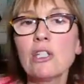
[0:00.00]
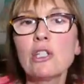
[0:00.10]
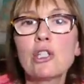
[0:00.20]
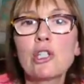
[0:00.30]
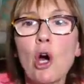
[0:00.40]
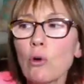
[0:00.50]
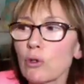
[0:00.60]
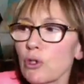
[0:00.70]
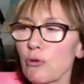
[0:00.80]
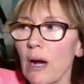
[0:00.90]

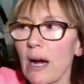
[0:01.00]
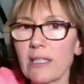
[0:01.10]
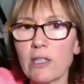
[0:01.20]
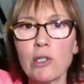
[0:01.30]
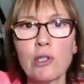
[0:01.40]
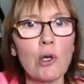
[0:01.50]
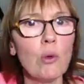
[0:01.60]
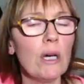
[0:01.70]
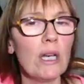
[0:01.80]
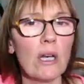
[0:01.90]
Don't try to
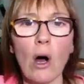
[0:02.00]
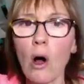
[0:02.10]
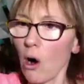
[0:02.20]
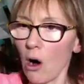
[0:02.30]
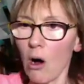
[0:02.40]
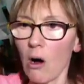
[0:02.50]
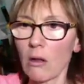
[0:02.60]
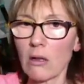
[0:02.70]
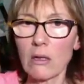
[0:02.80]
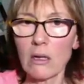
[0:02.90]
do it
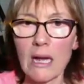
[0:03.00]
all